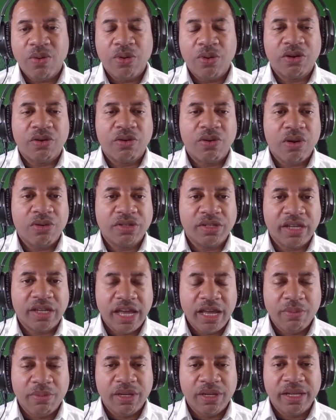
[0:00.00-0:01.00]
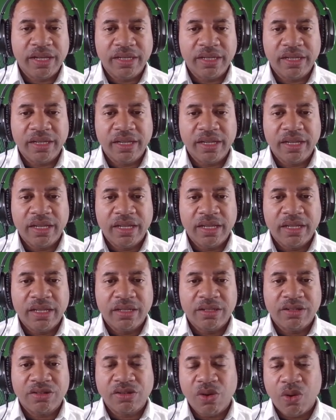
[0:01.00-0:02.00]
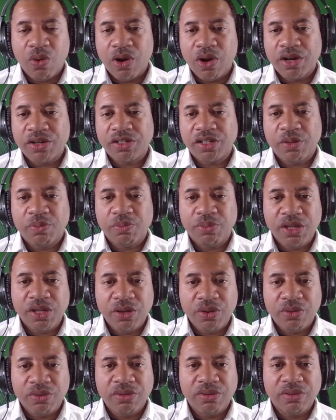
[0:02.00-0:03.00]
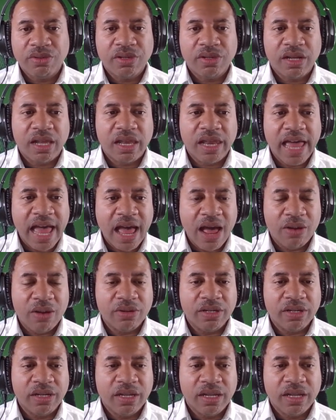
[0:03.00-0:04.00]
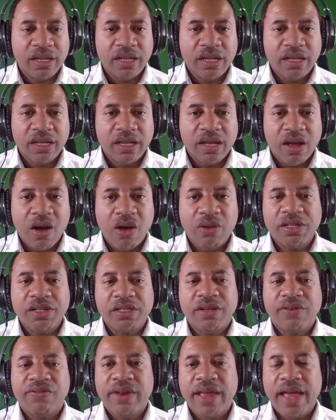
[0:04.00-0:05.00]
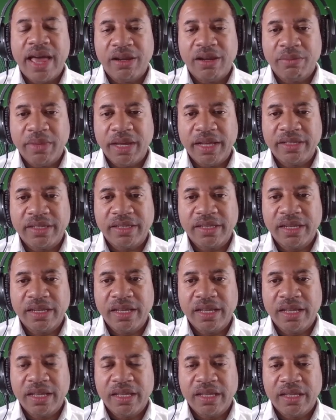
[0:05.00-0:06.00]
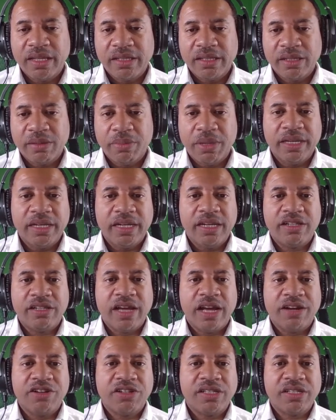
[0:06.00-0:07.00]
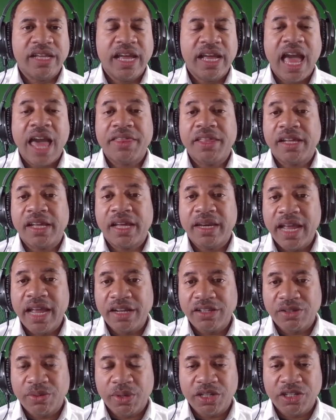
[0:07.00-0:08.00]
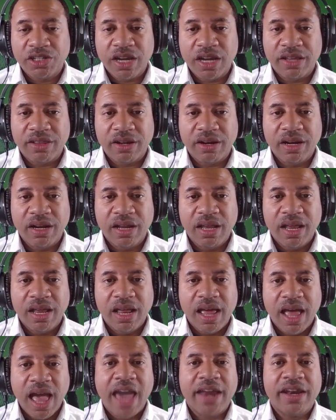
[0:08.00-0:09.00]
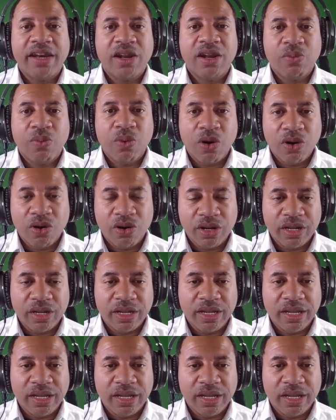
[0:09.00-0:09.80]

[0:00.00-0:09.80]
across cabling, storage, compute, cloud, all these different elements, the ability to understand how they connect to each other, how do they work,